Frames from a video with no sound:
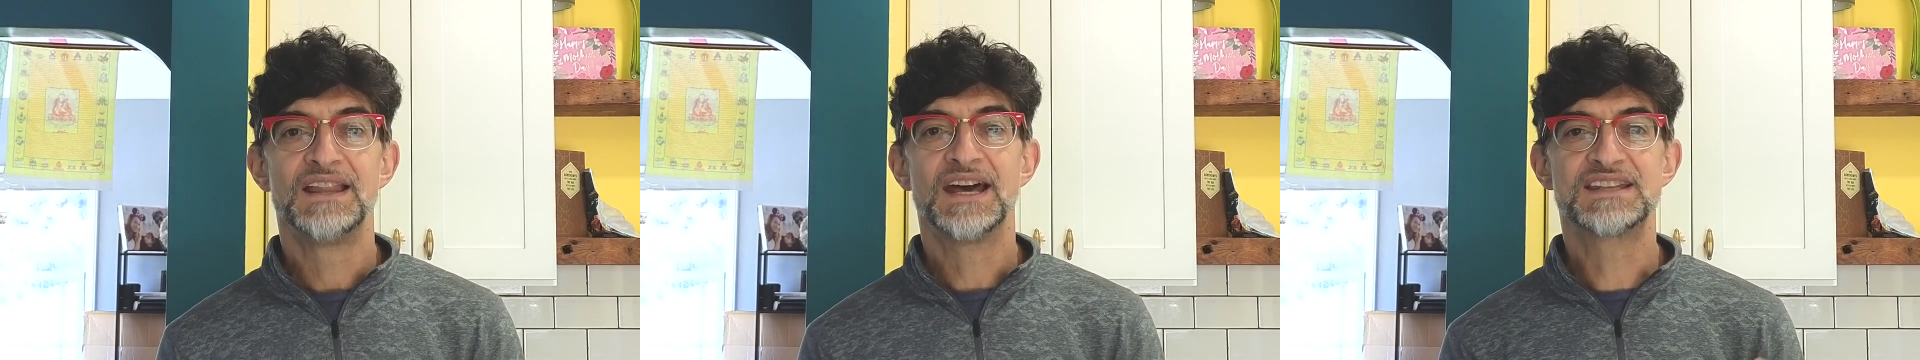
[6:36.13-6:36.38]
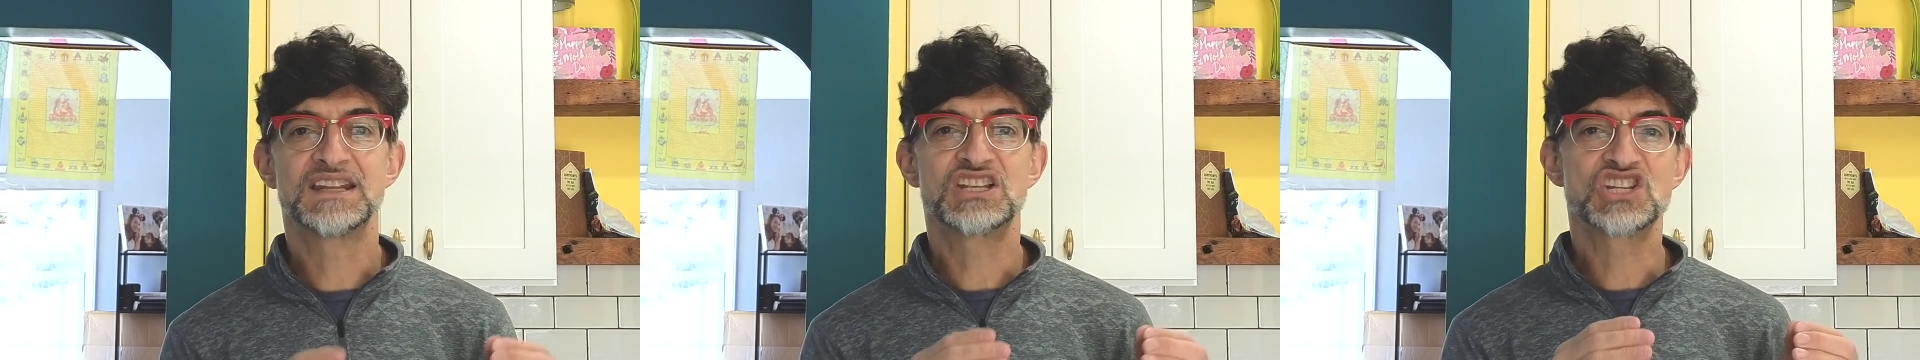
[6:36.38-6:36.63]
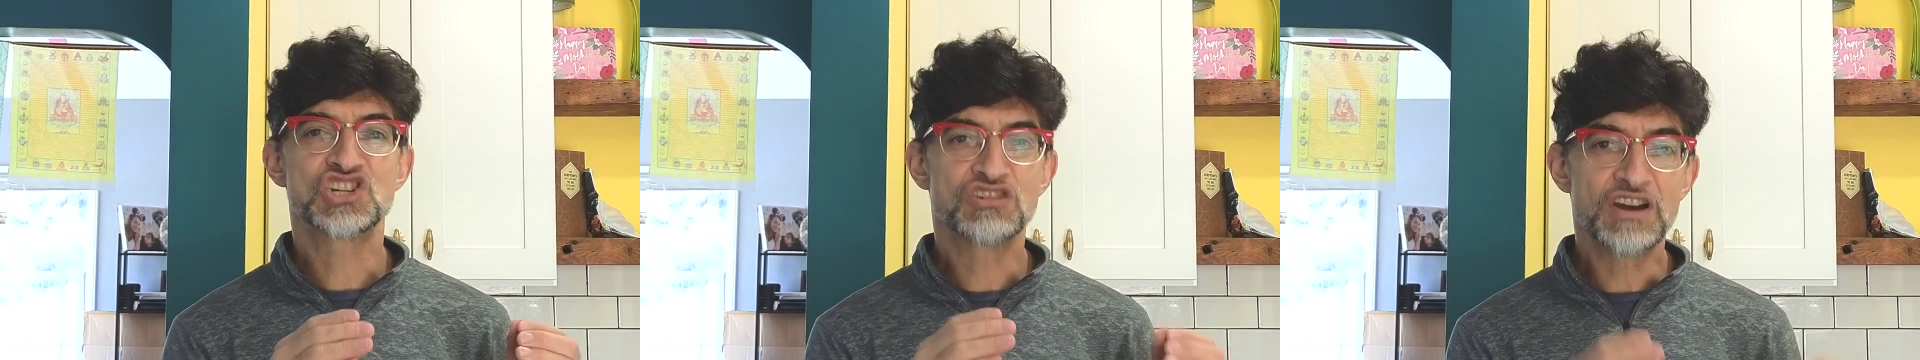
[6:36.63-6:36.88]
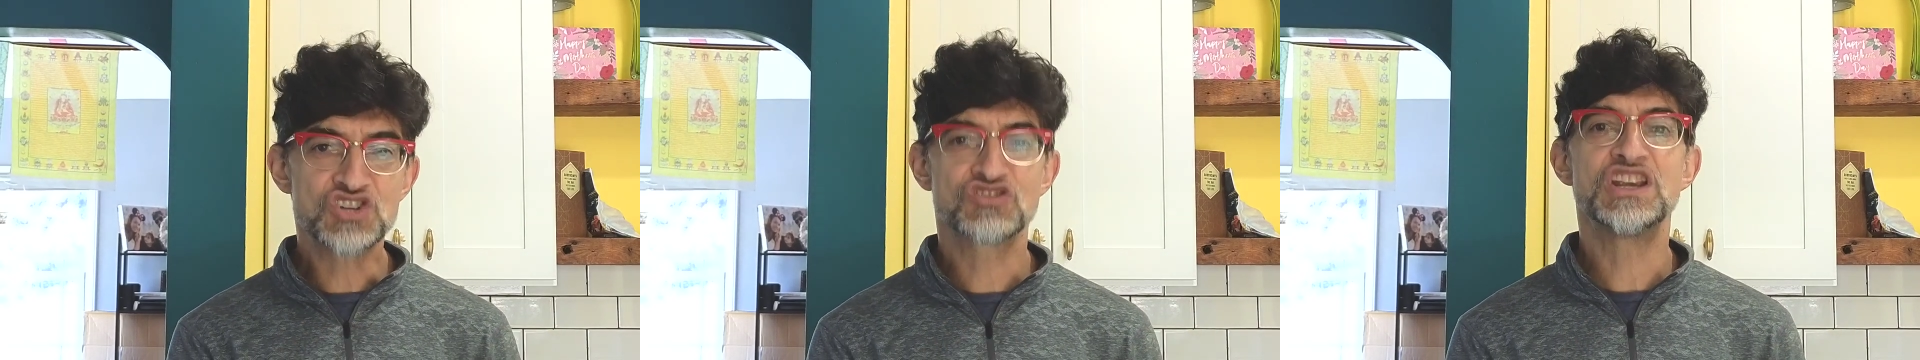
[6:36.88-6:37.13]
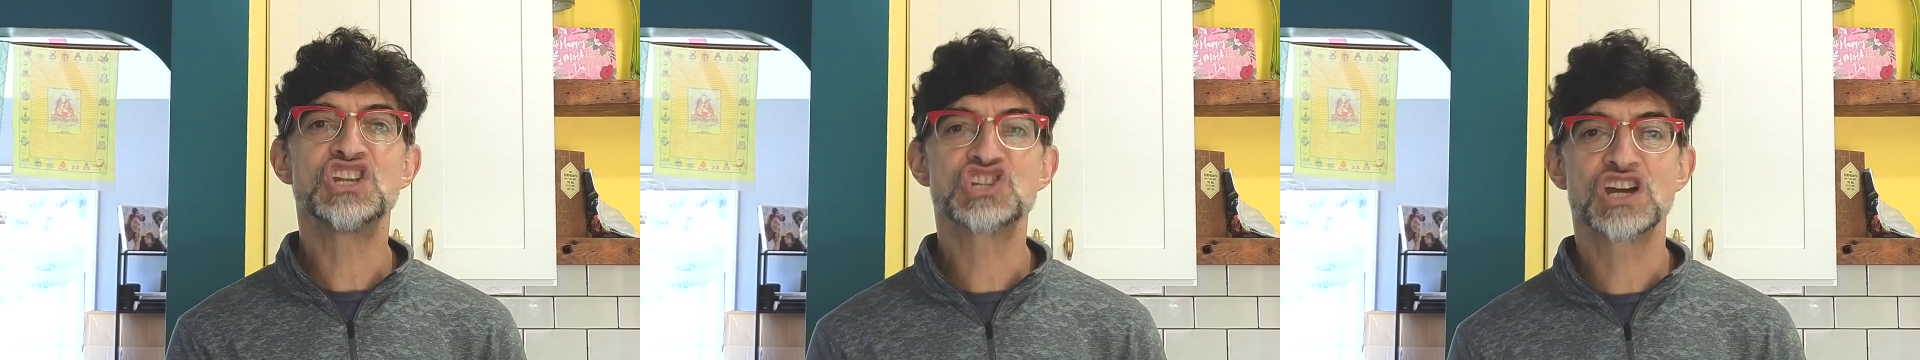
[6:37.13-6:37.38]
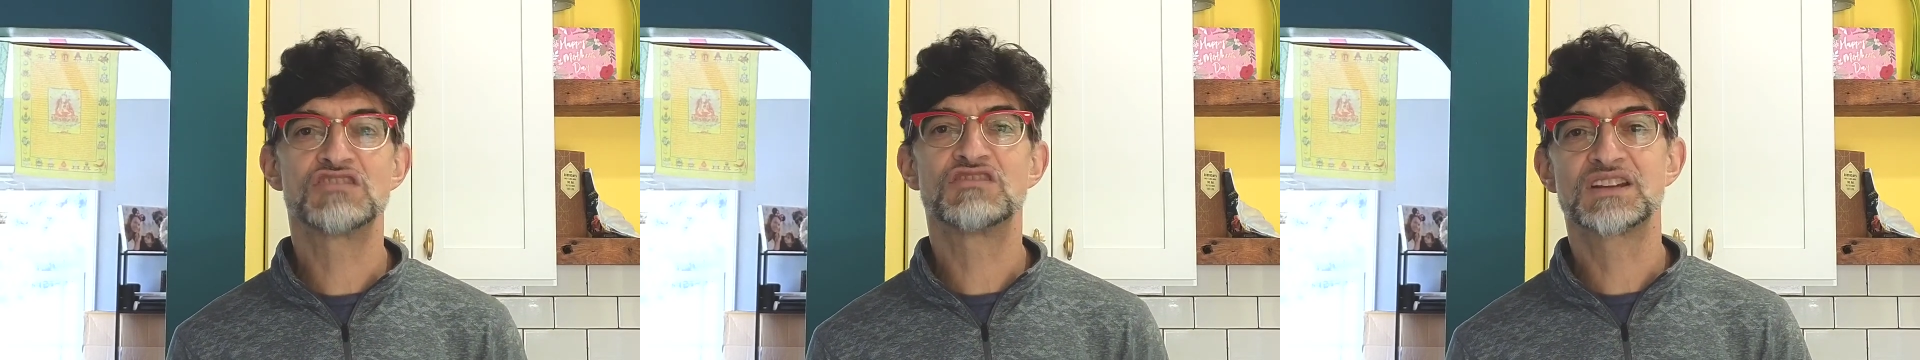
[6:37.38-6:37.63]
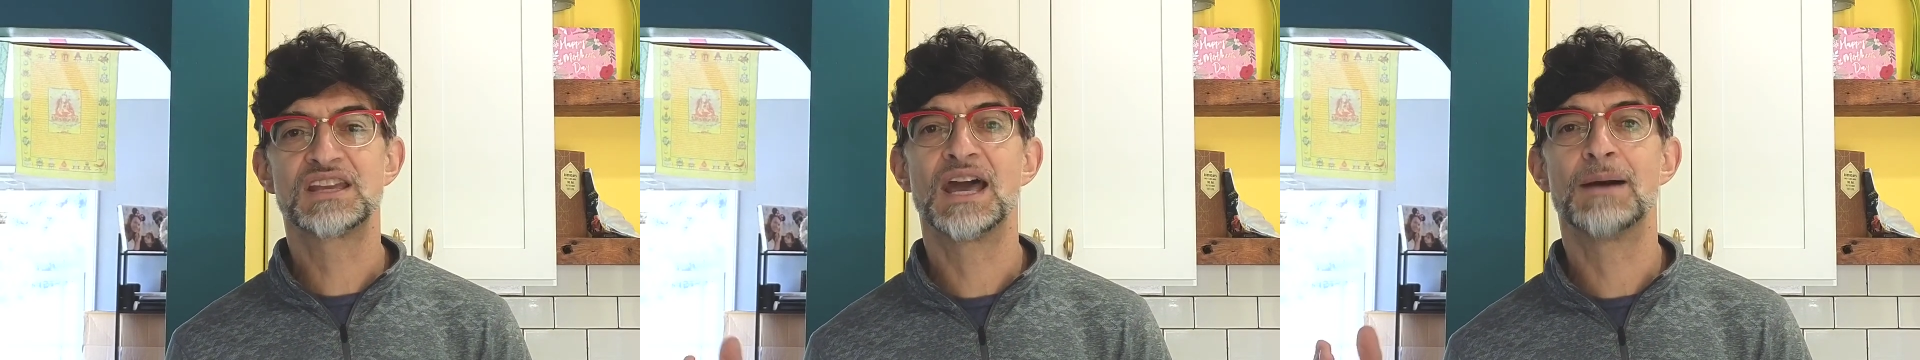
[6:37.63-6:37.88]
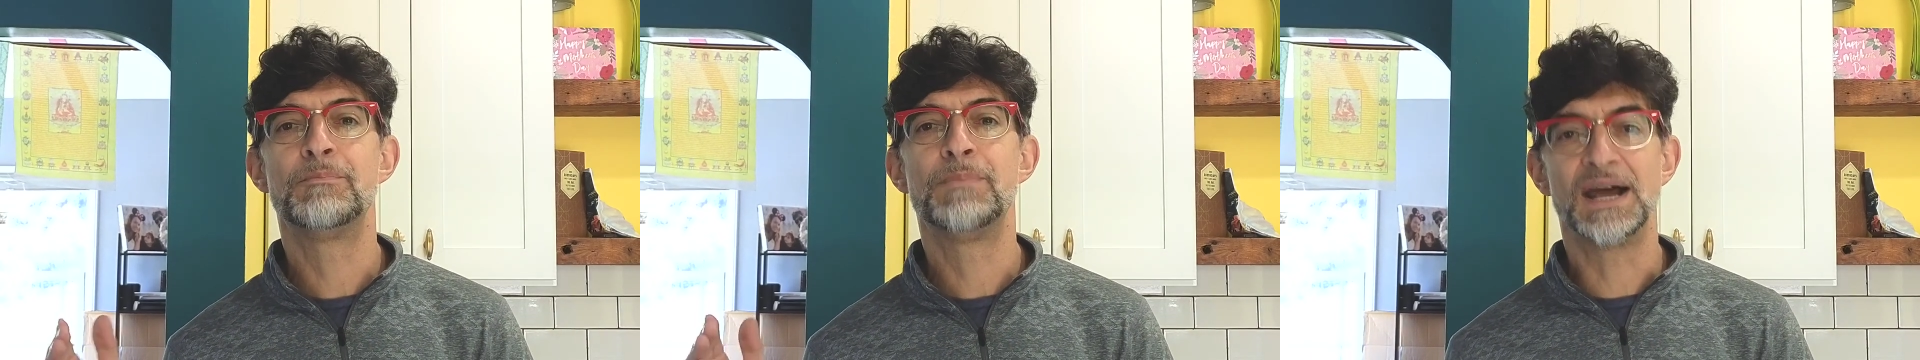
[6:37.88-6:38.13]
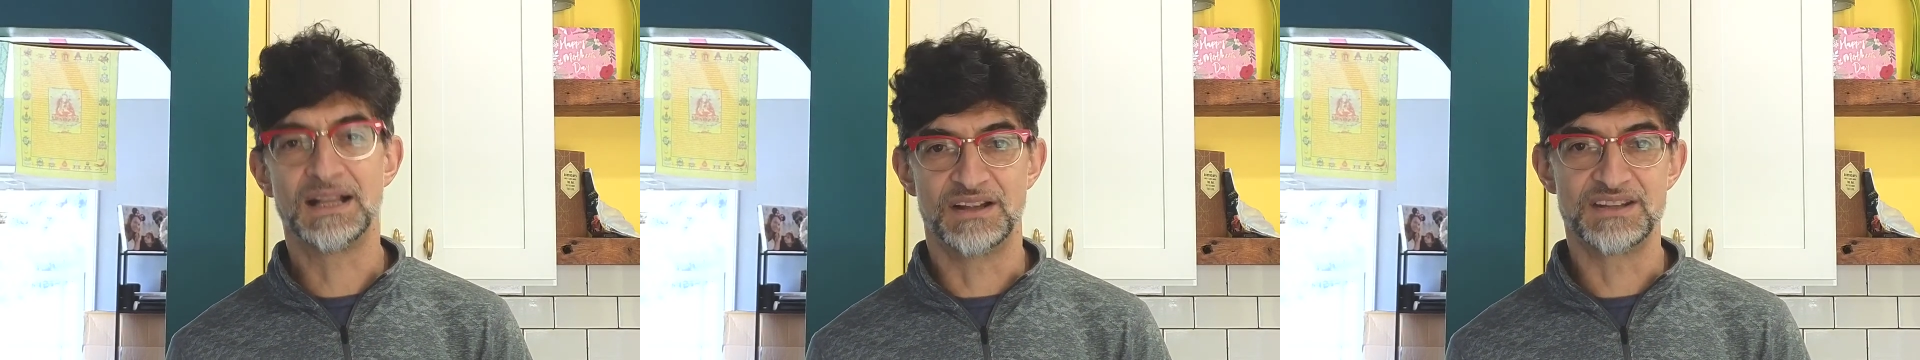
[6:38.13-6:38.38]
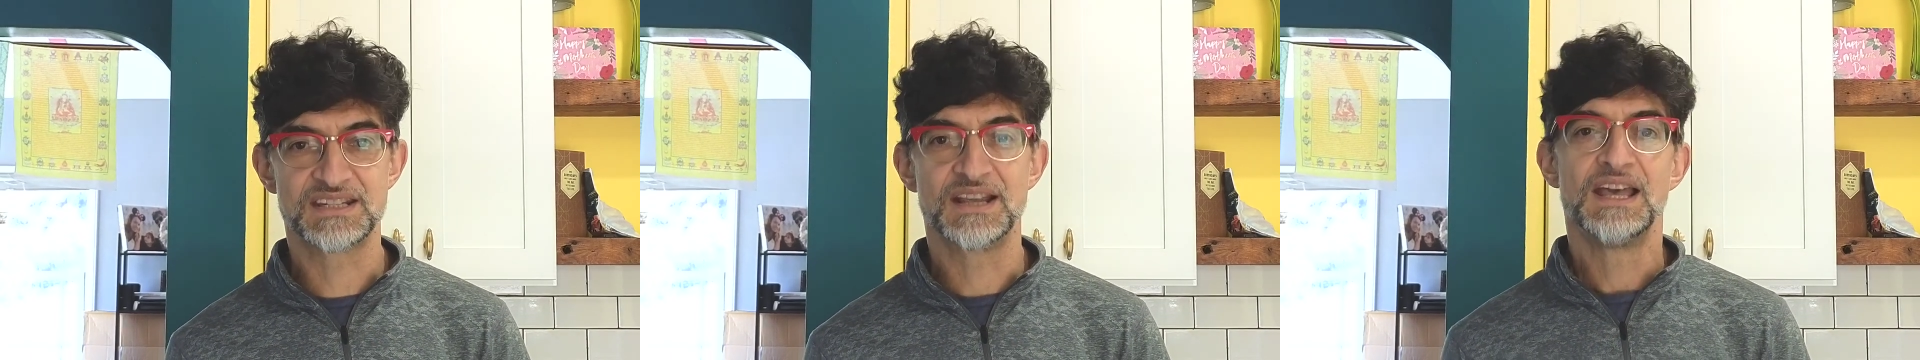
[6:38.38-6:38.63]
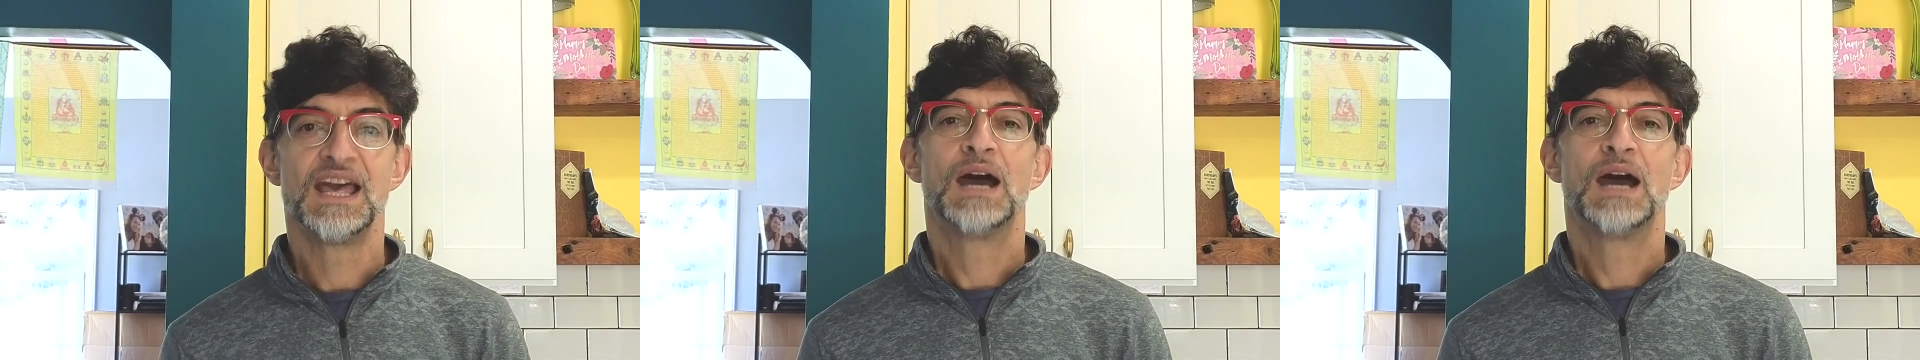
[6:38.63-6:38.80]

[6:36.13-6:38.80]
That's the Treasury General Account Balance.